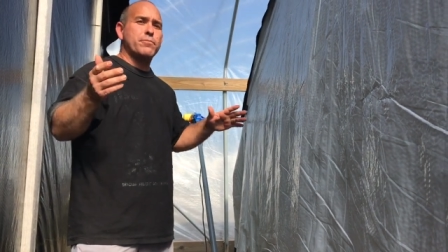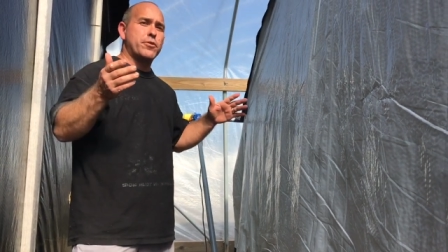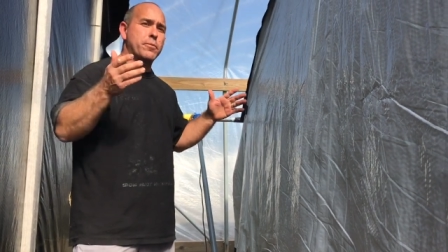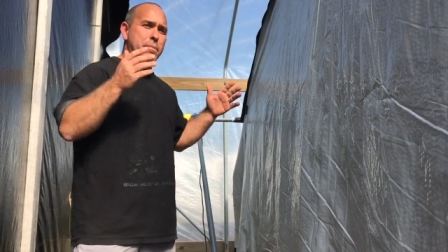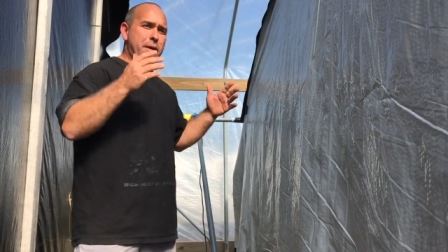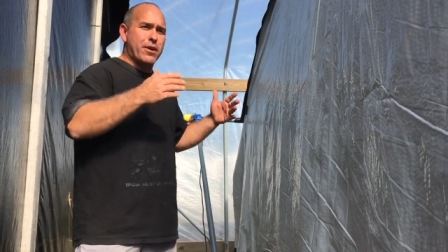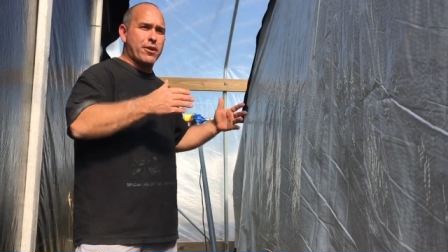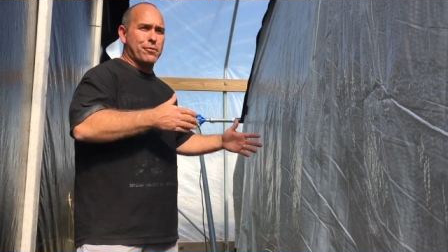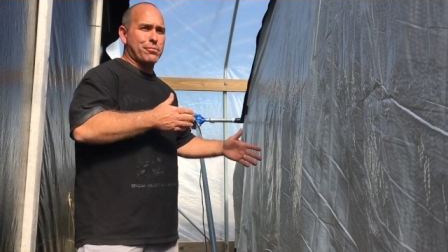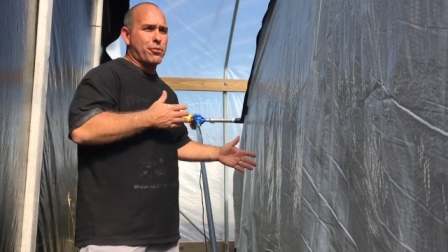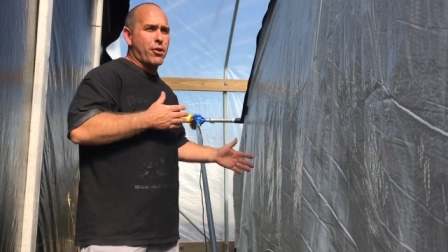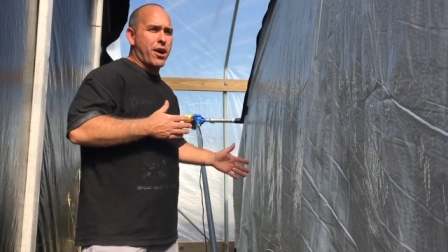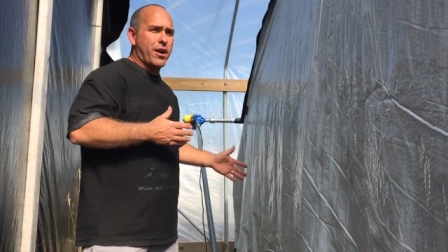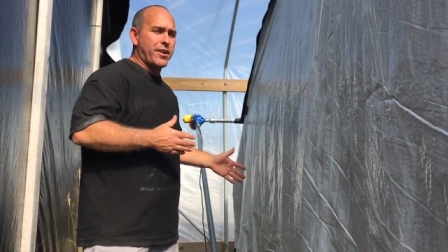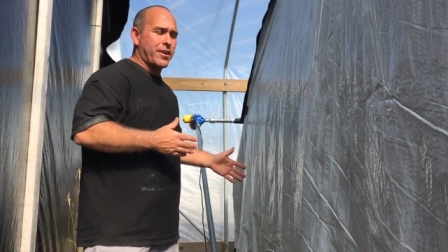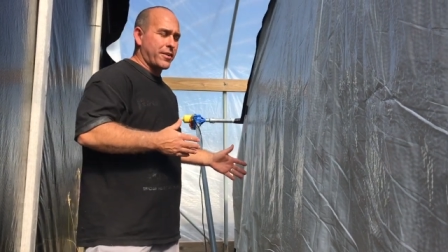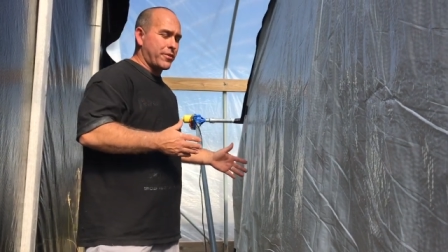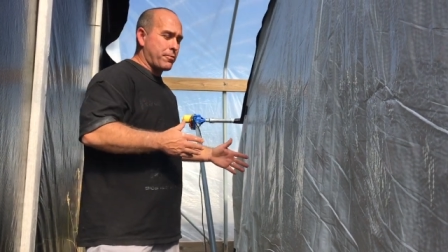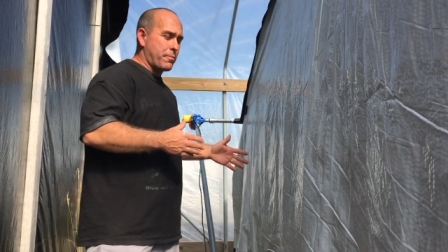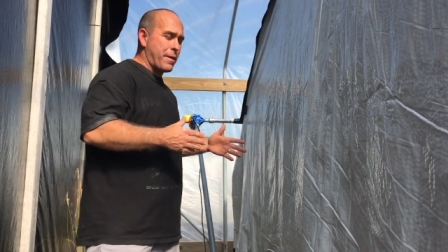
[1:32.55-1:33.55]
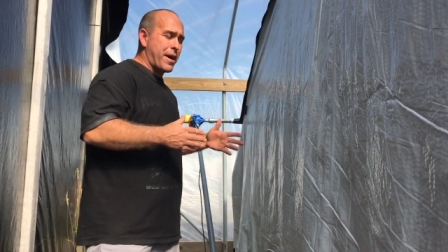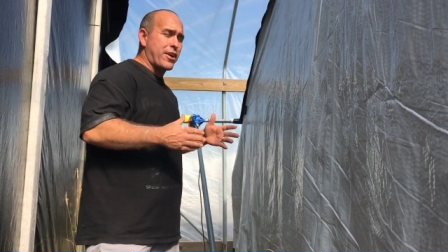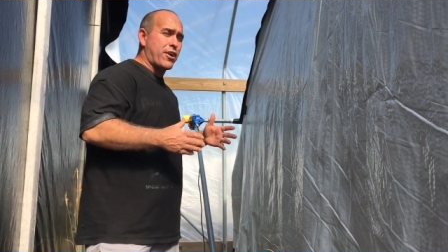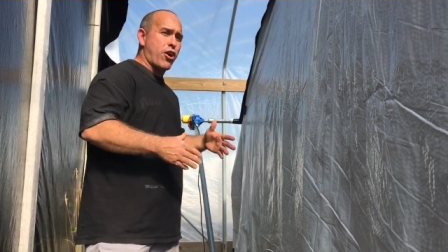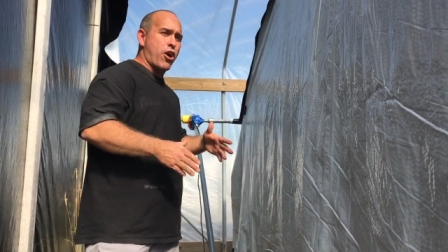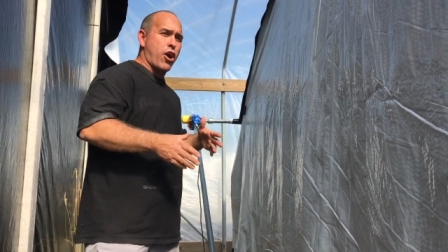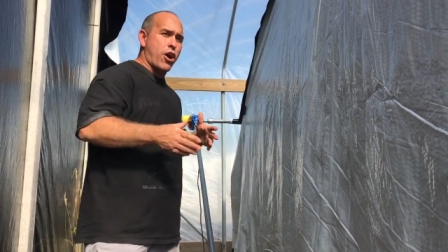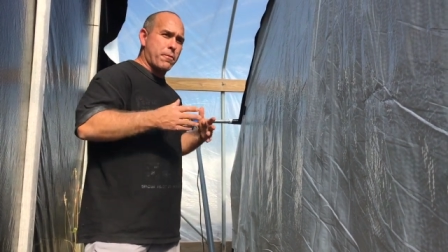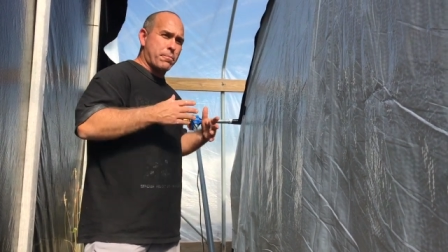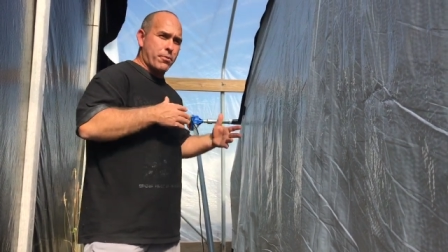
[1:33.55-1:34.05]
the better product, the better
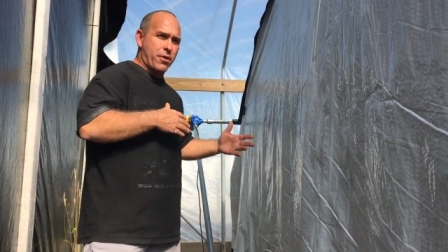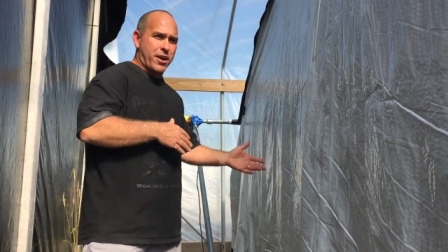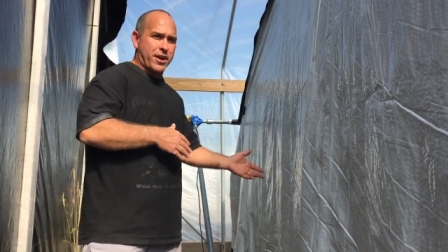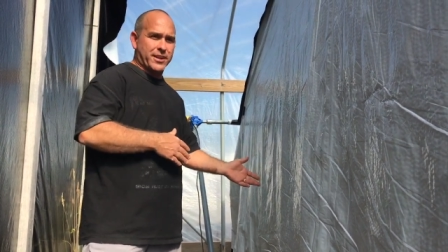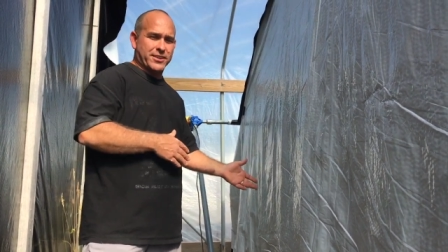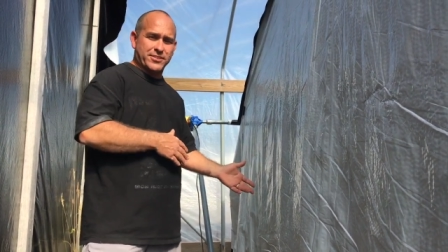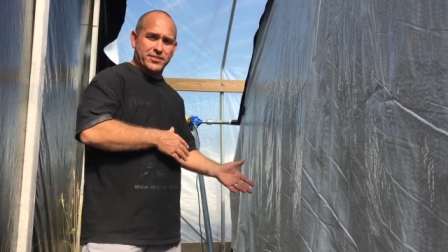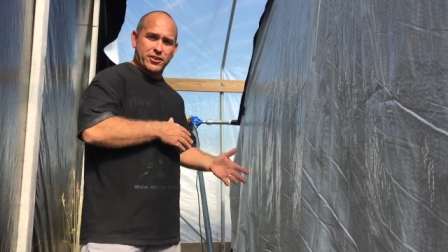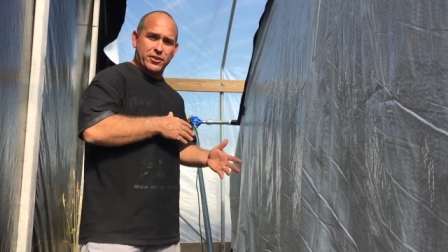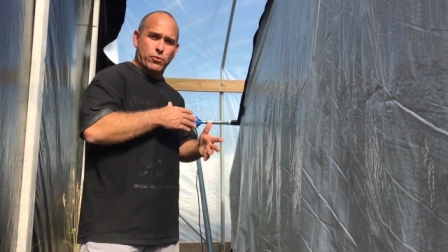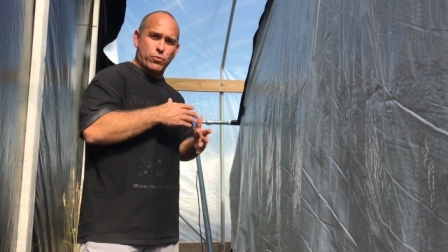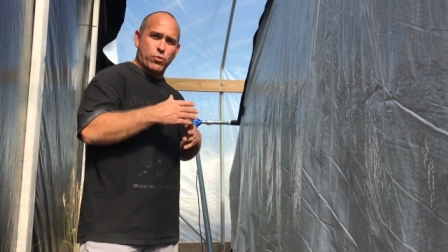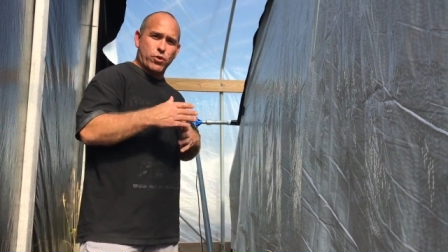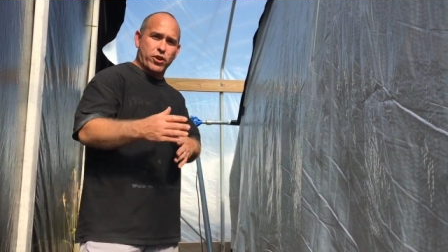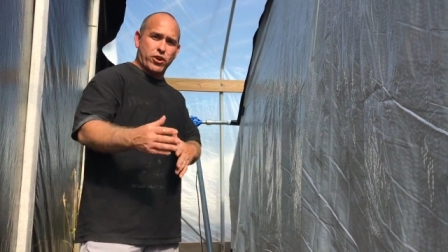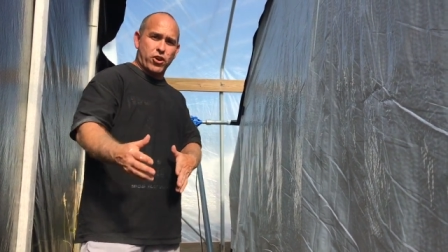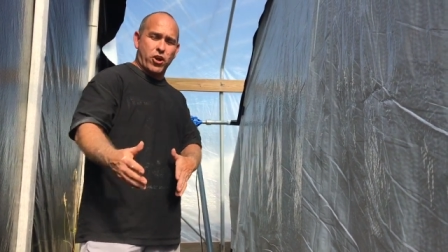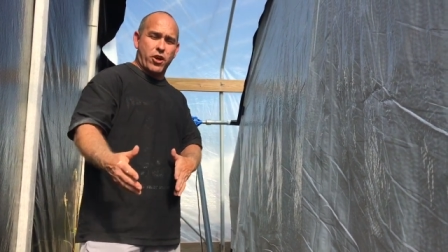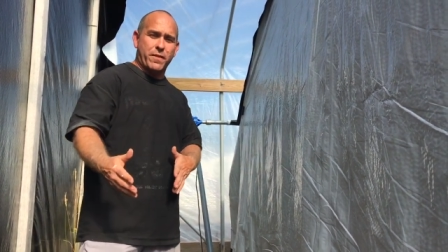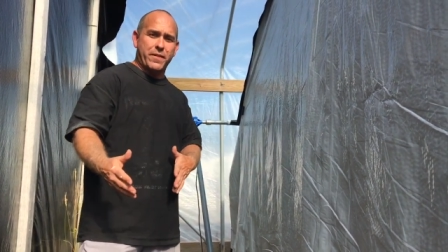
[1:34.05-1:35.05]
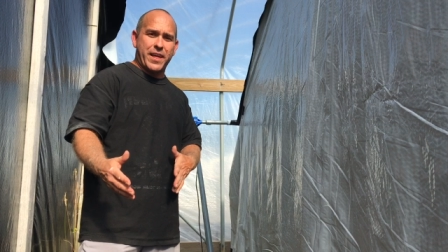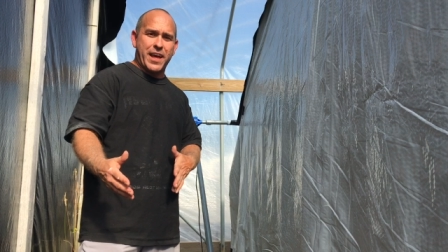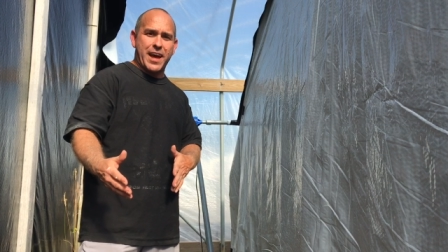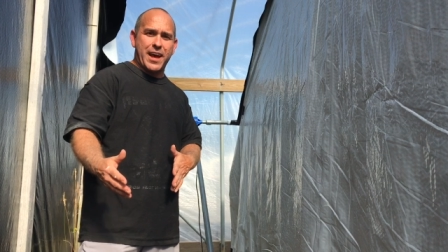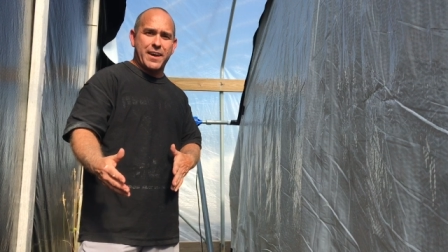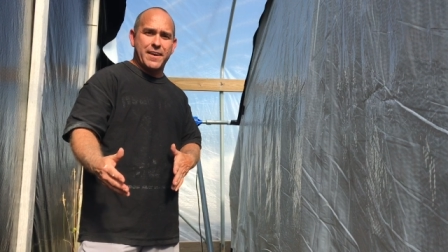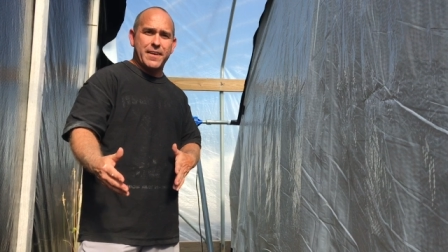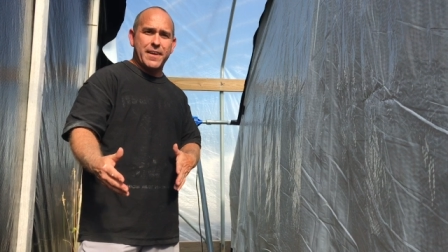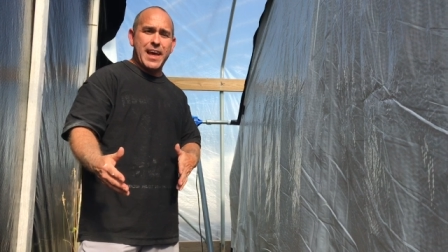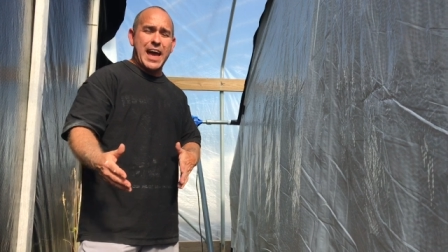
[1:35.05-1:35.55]
our product's going to work on
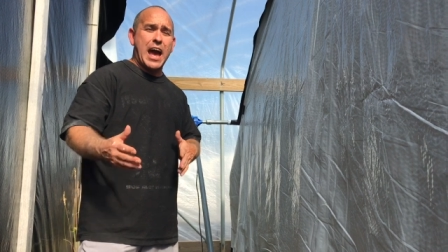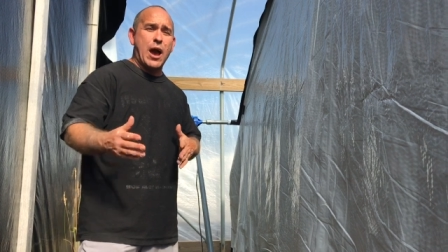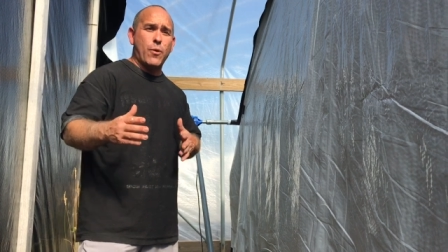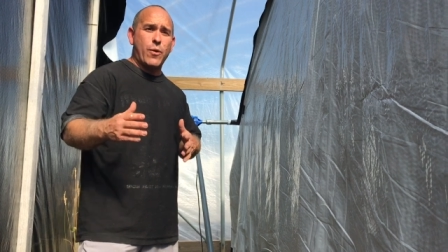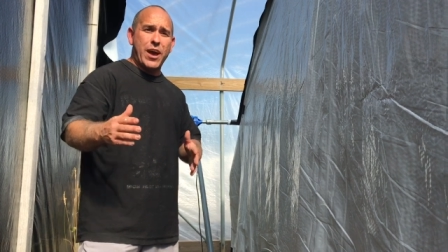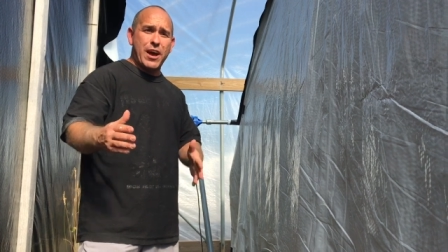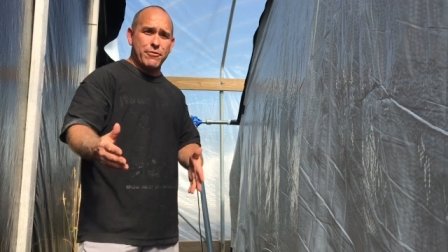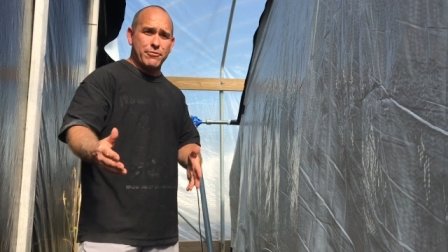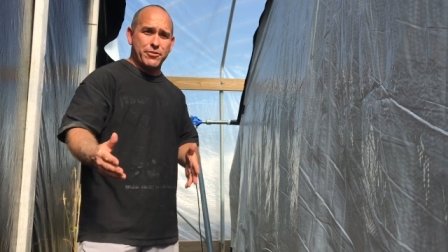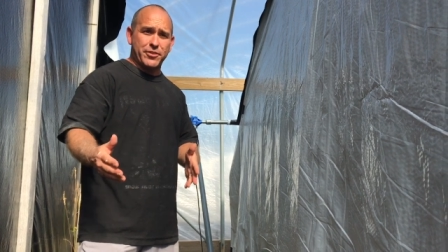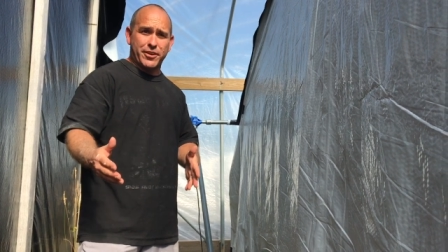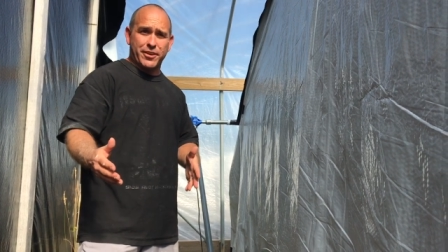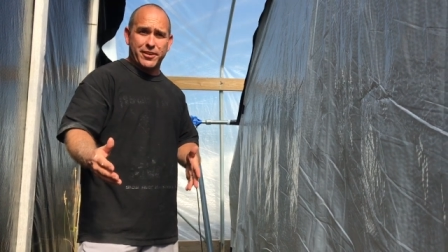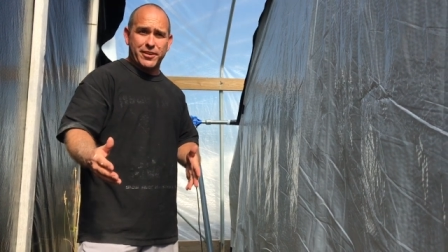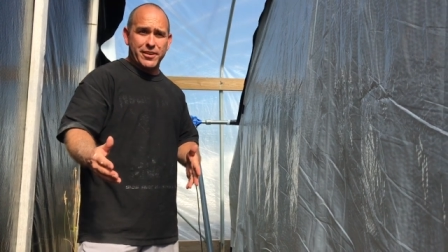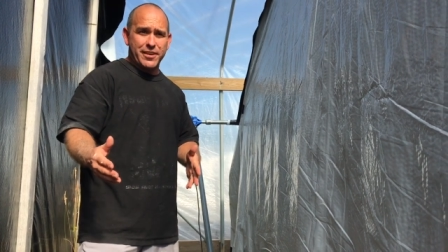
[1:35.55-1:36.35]
that. However,